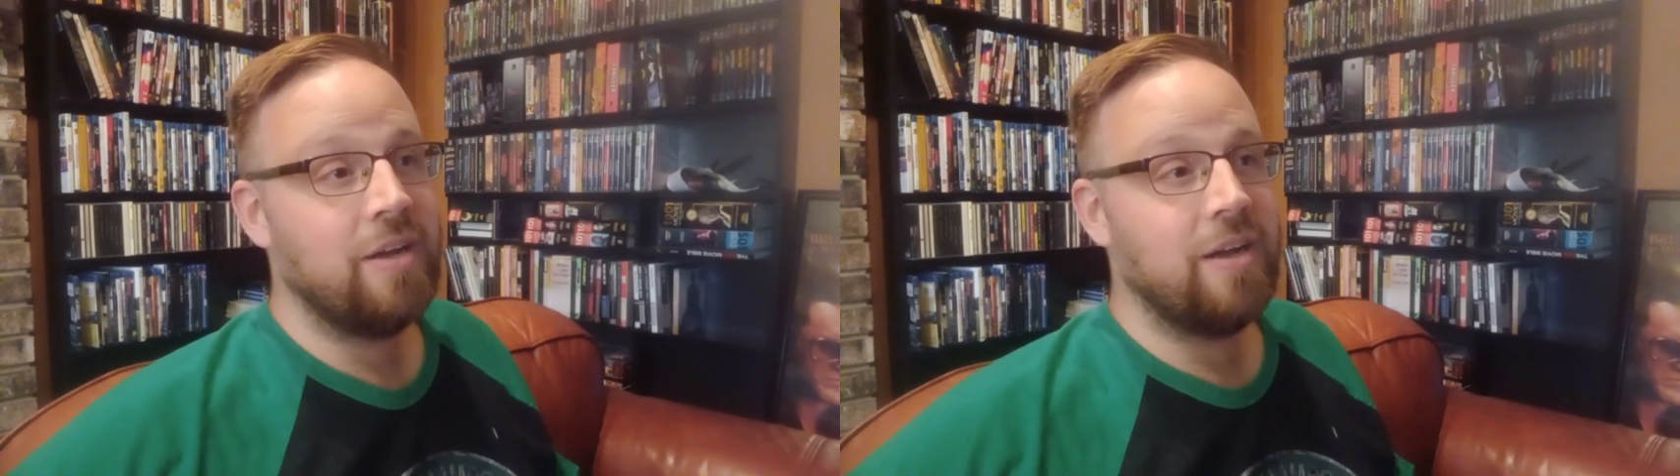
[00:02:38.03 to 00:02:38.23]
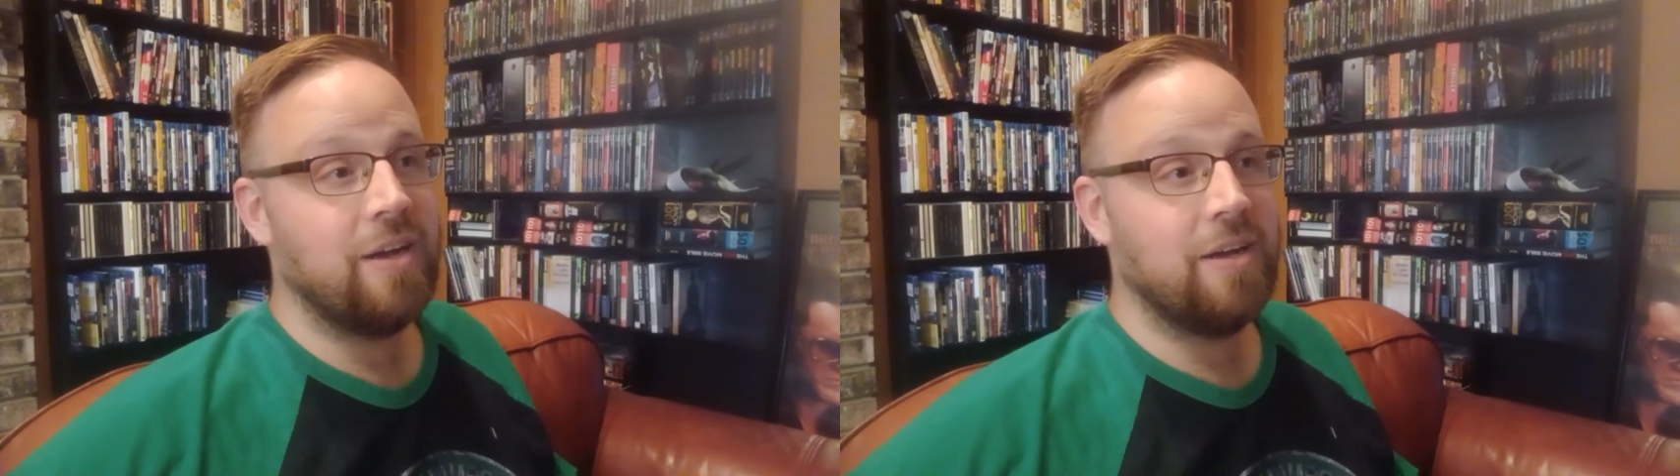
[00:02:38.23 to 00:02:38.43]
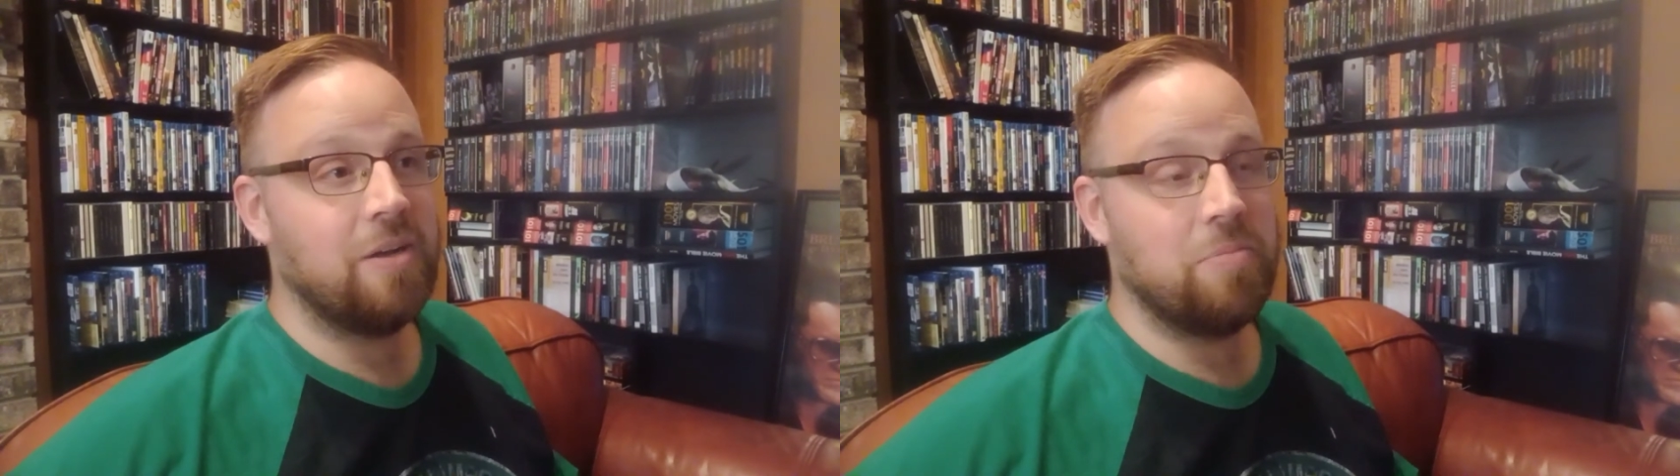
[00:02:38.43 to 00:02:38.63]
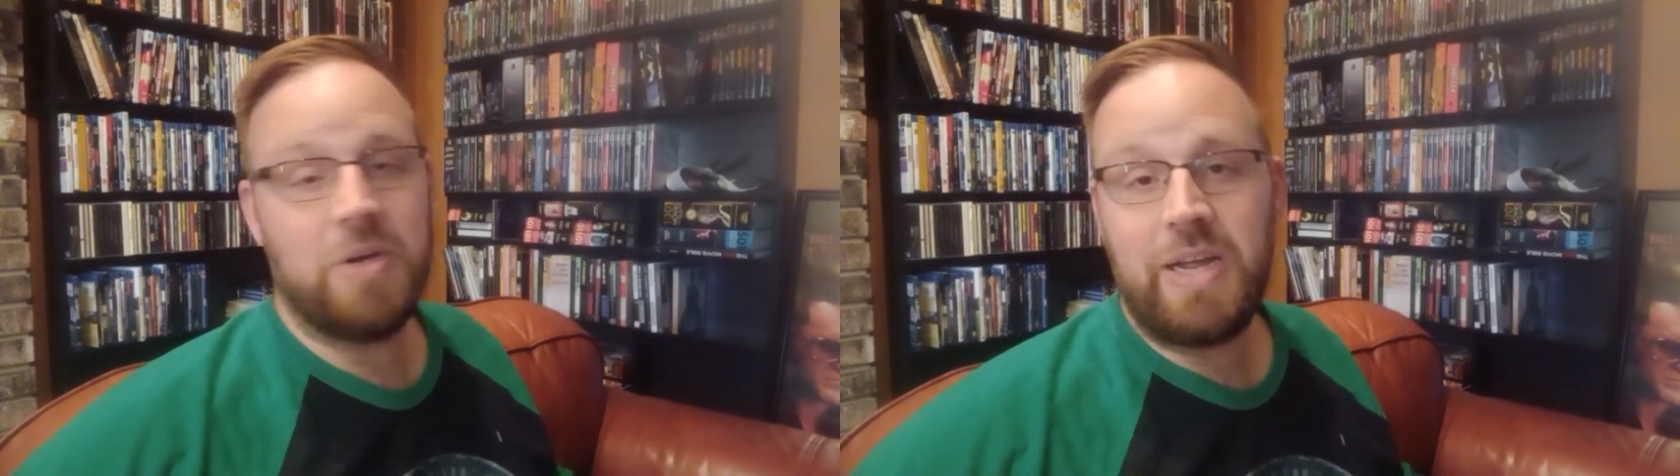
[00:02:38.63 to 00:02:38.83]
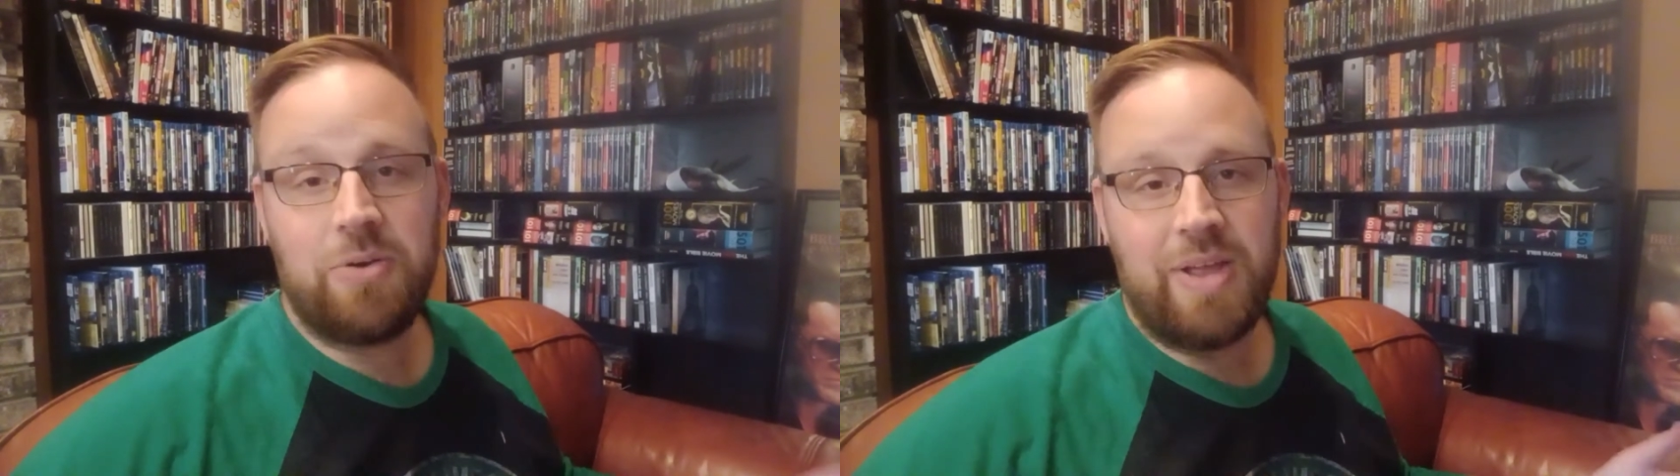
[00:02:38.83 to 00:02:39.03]
Uh,
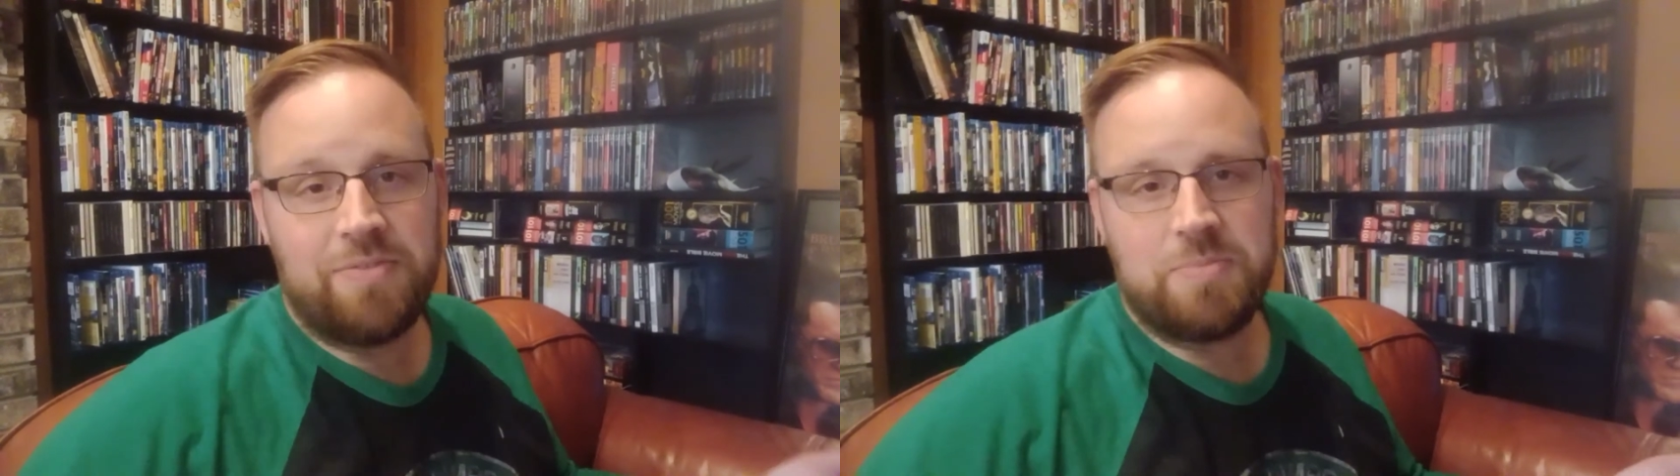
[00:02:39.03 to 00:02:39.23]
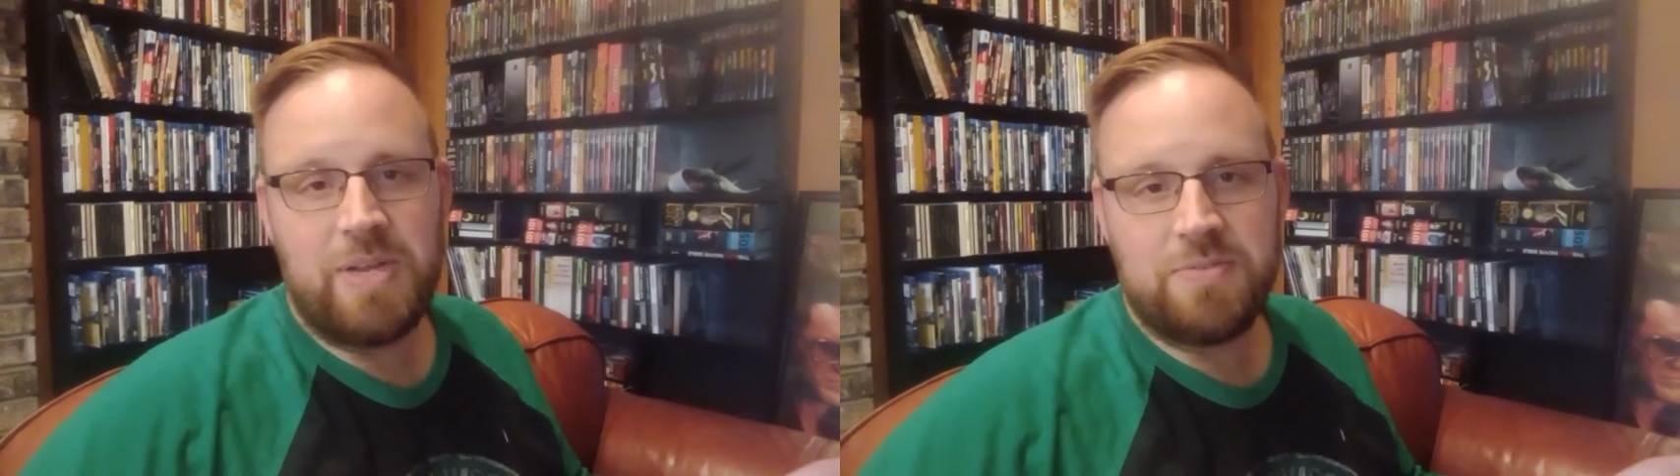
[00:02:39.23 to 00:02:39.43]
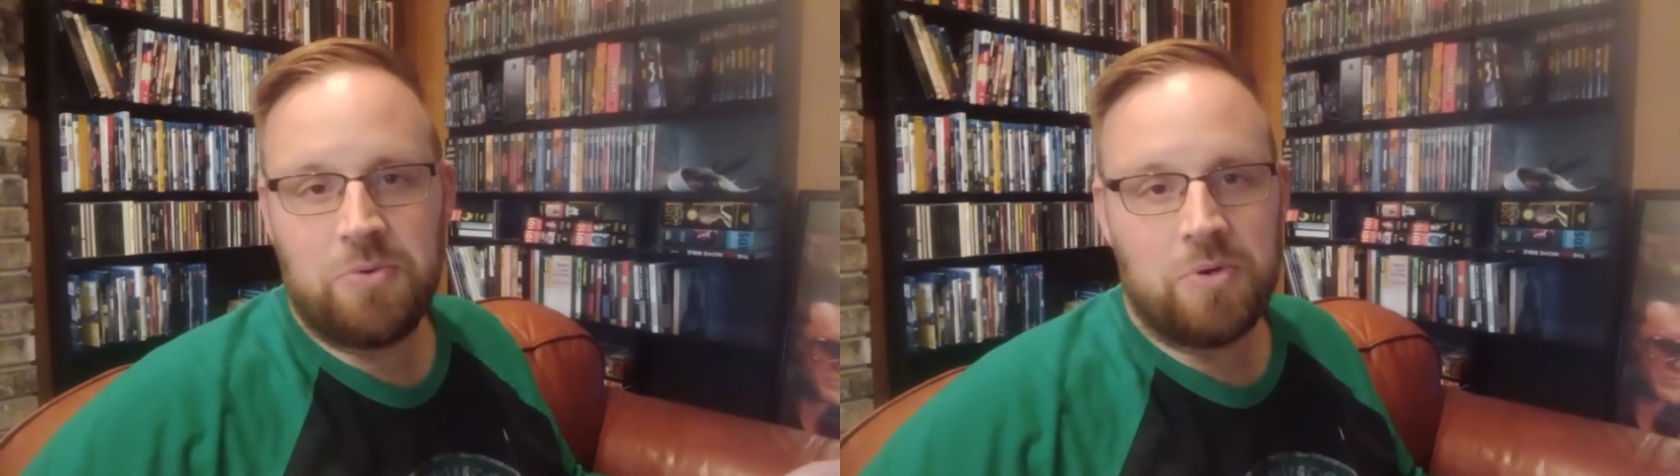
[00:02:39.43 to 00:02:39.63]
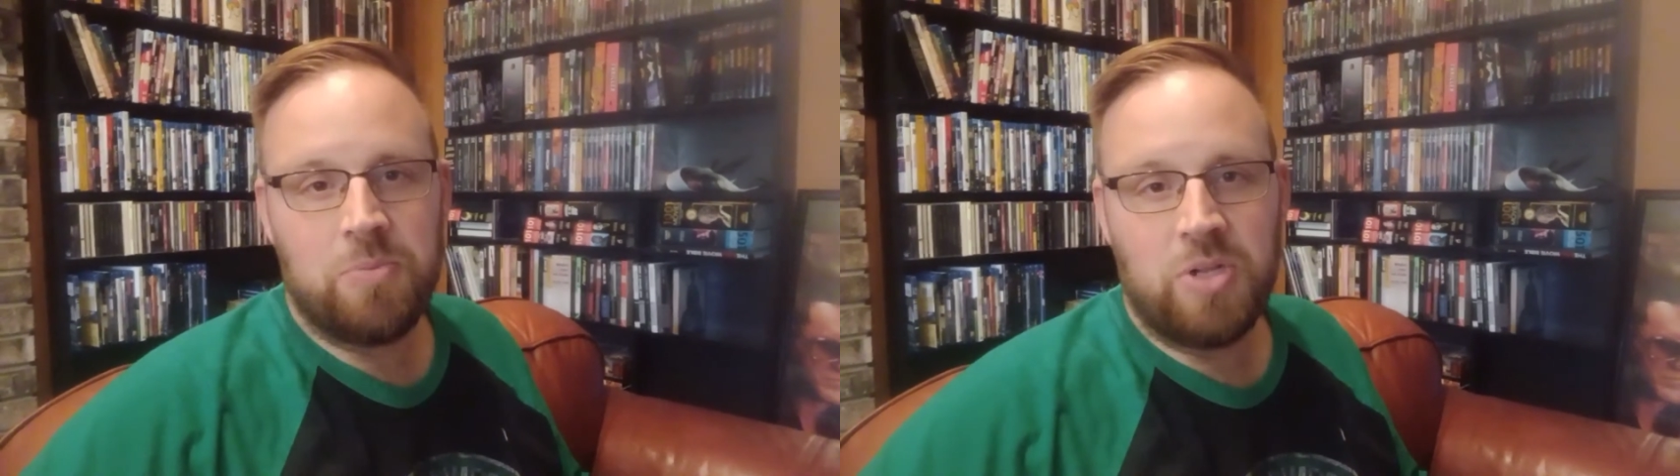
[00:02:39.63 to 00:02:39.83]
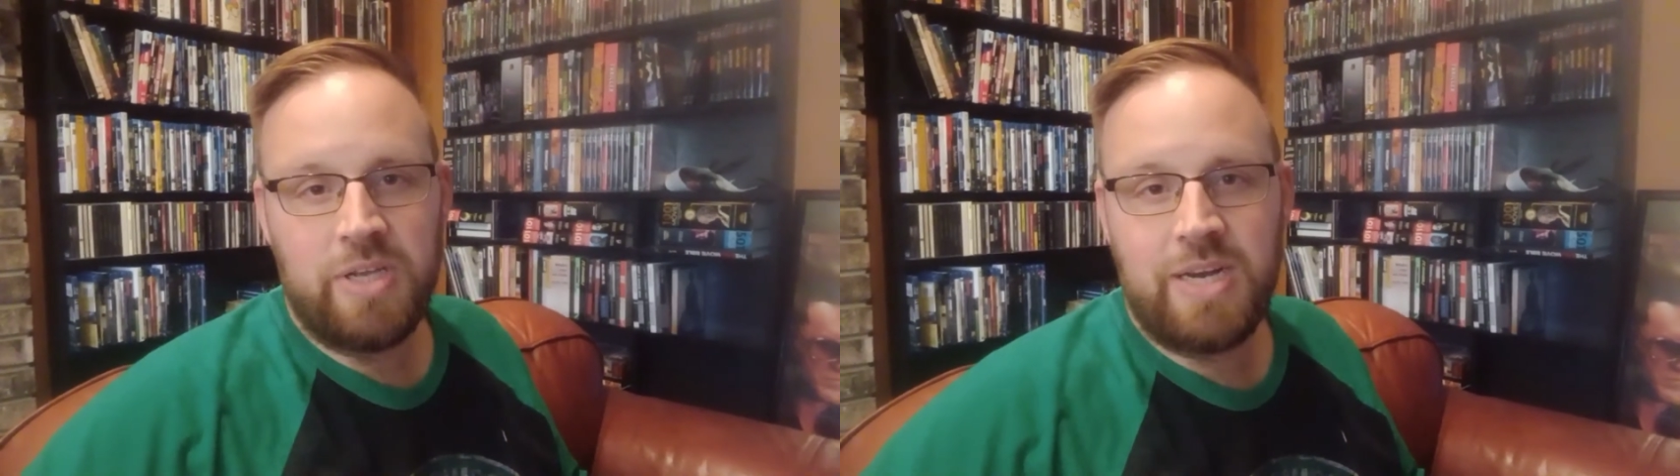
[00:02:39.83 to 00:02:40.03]
but I don't have space for them really,